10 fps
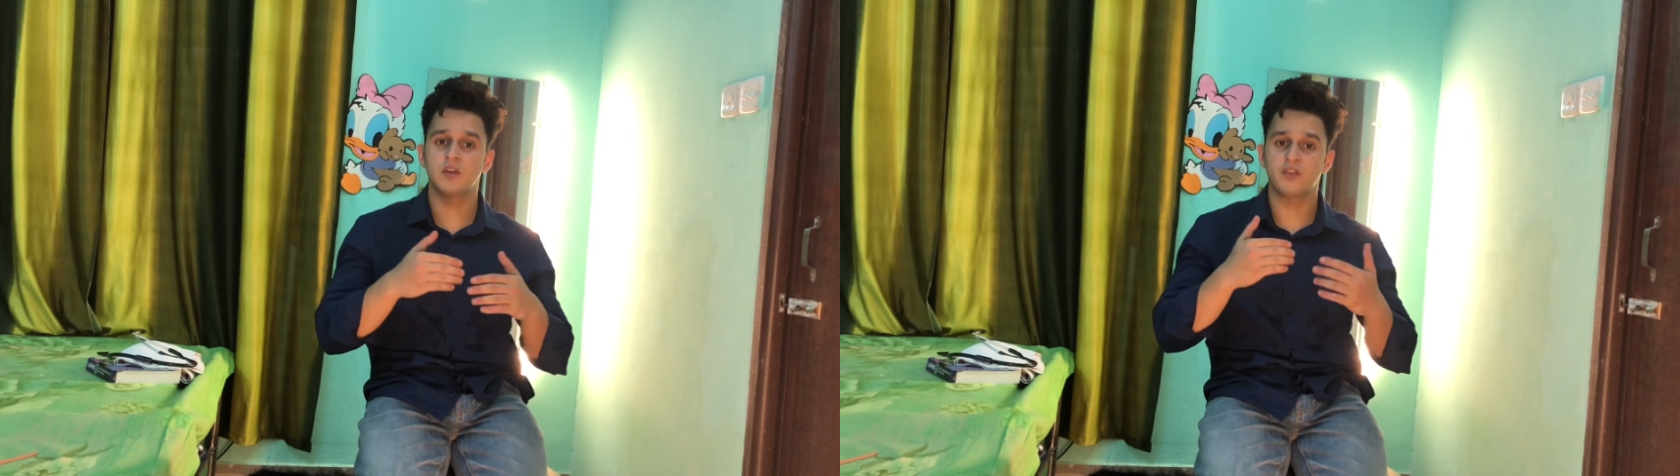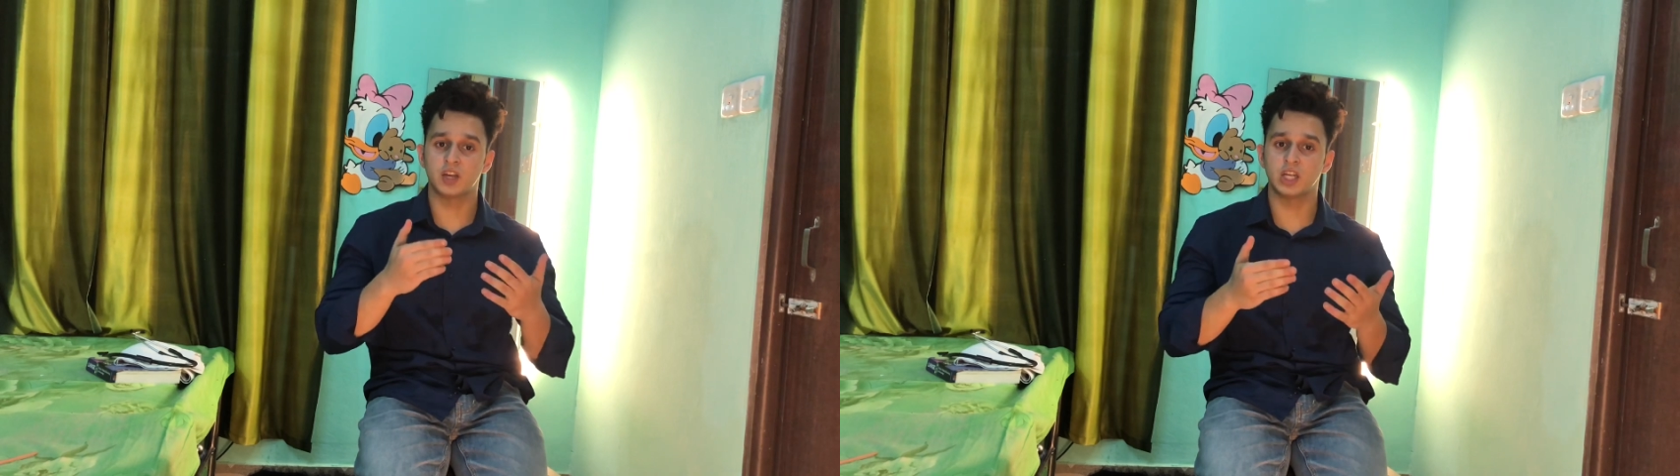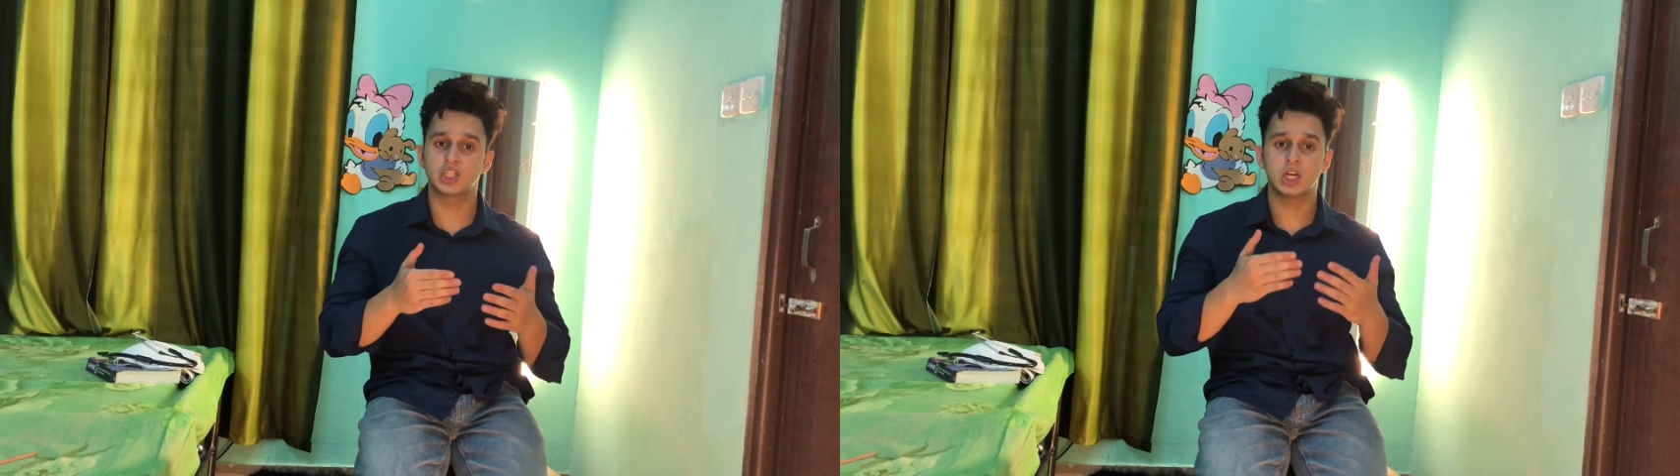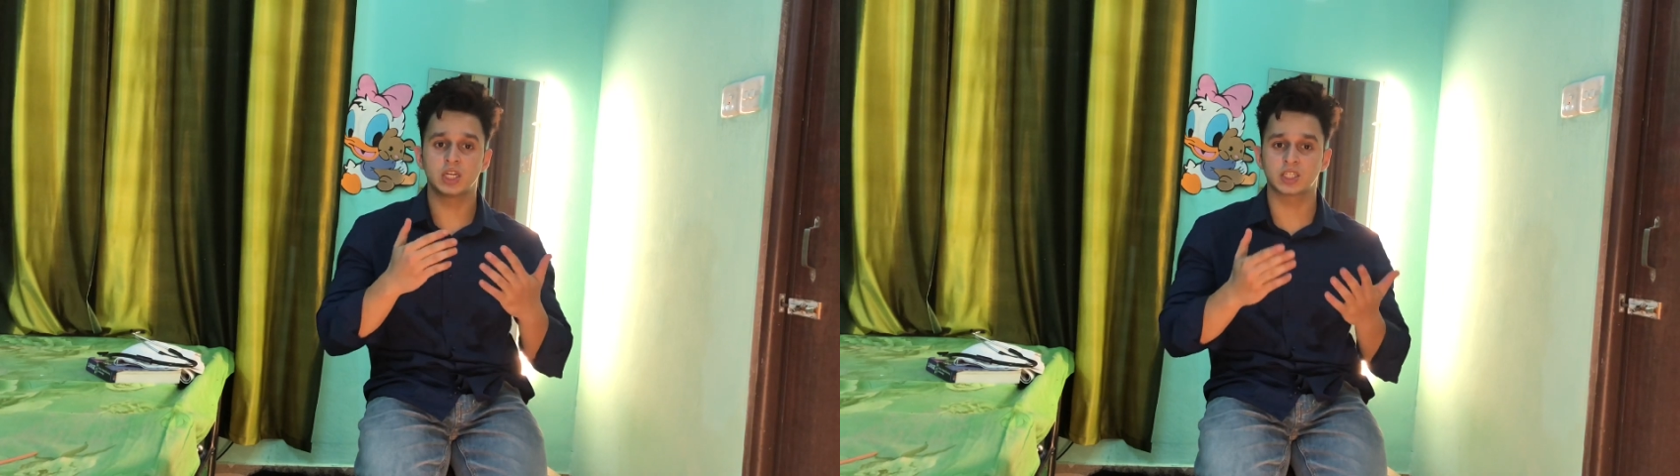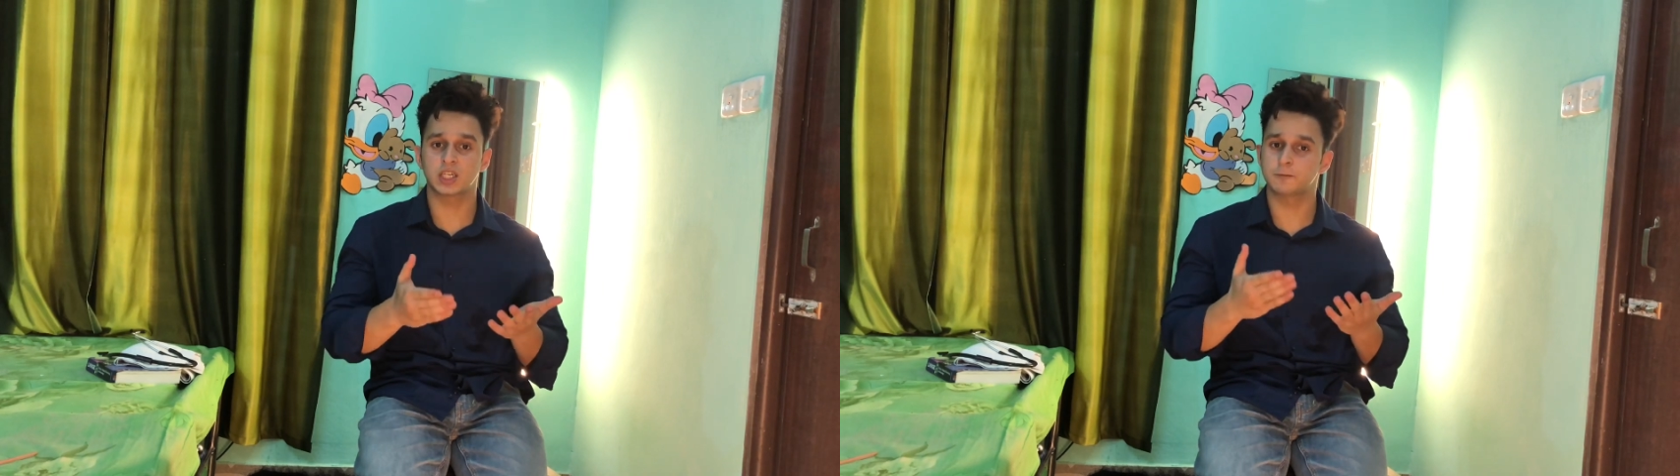financial
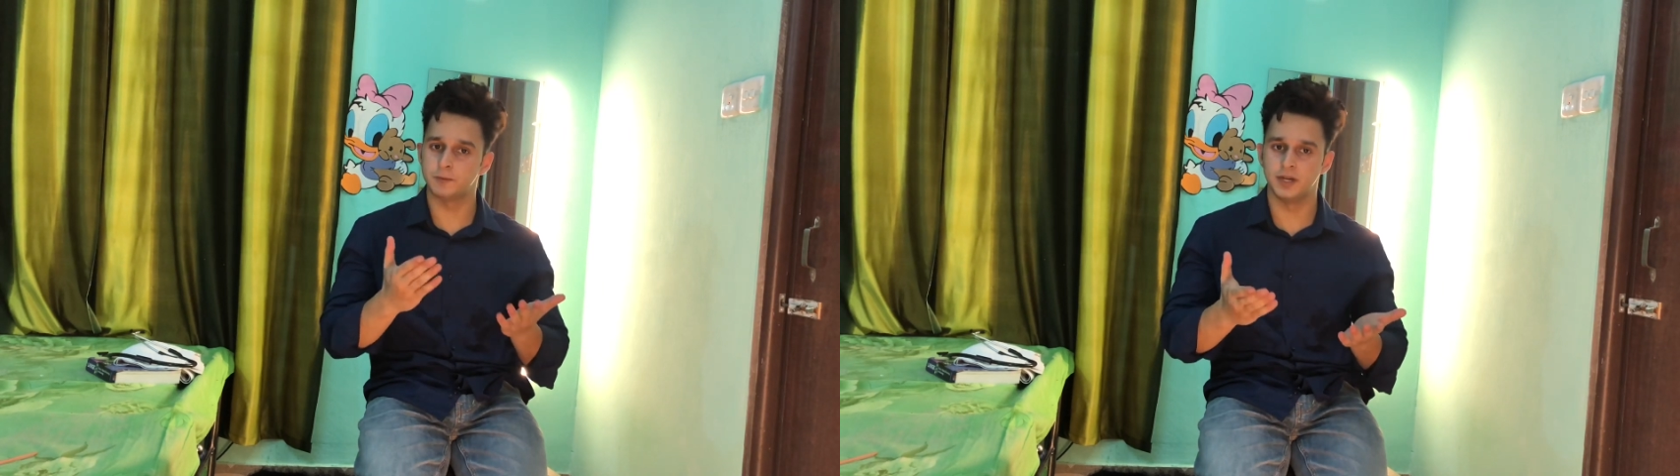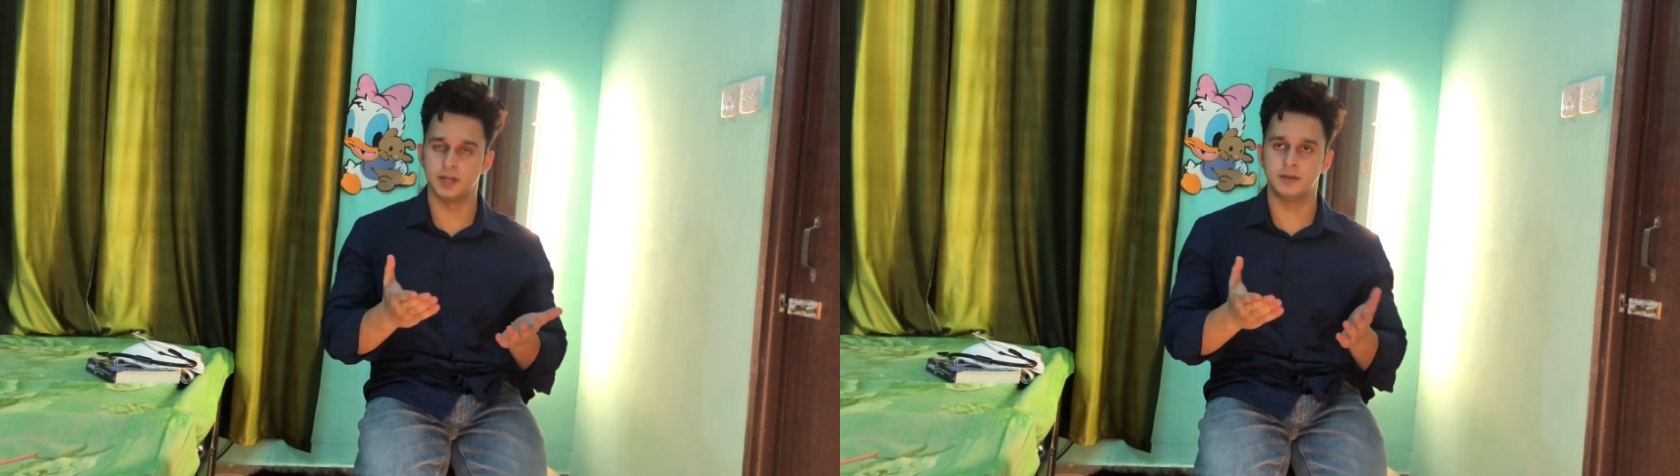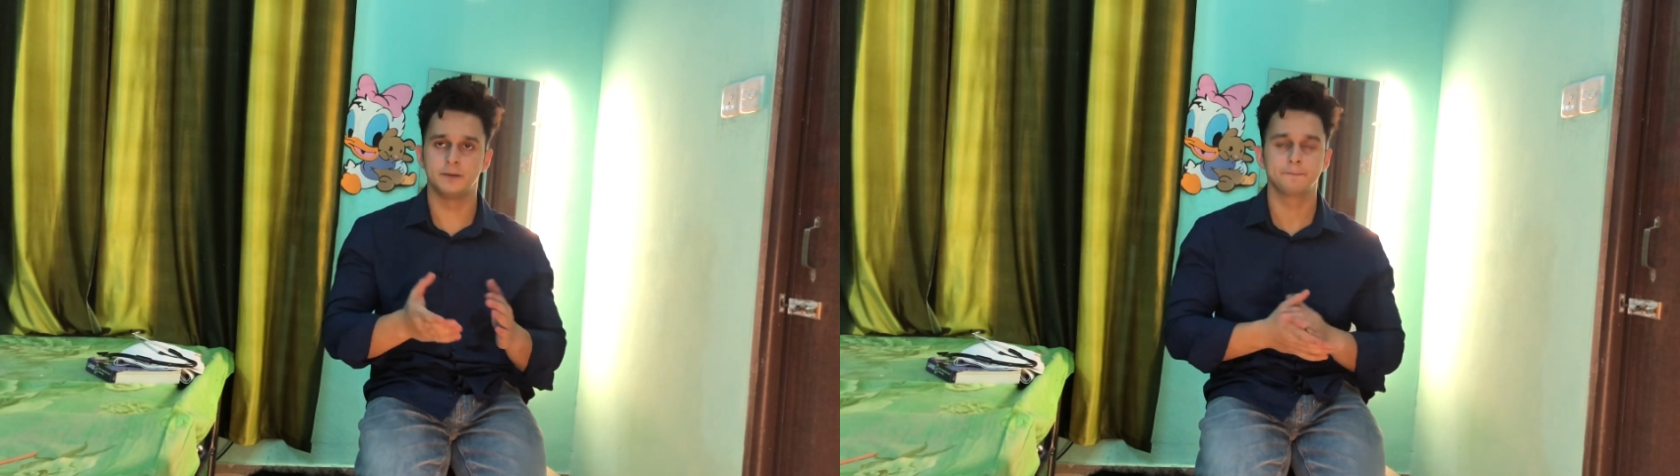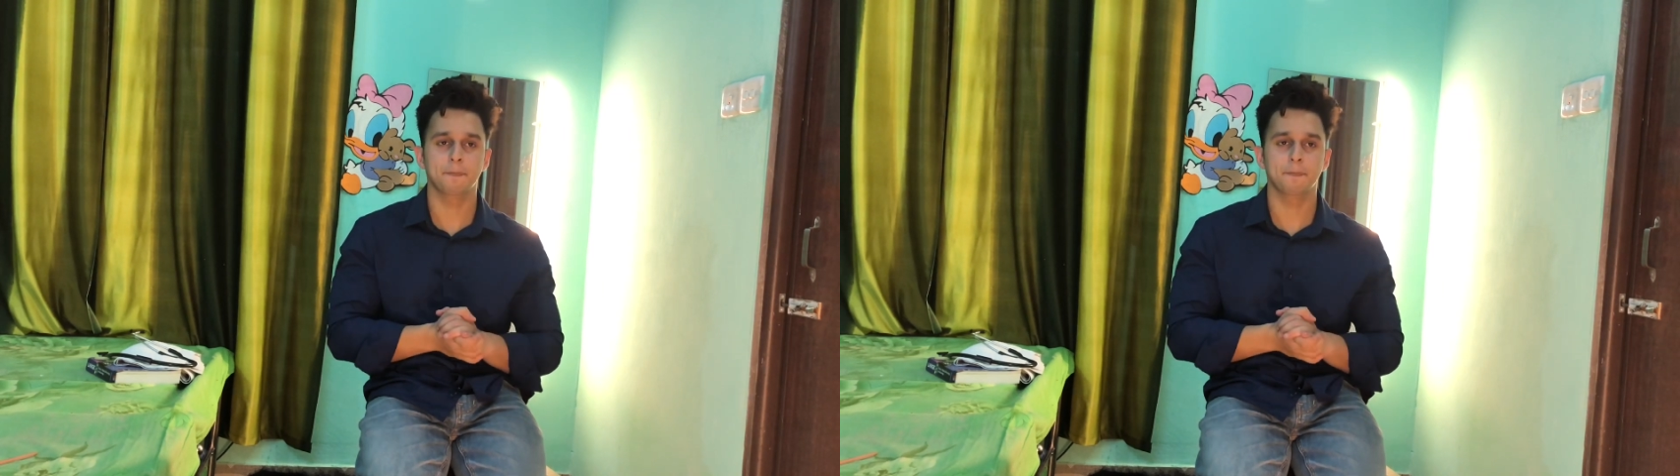distress period.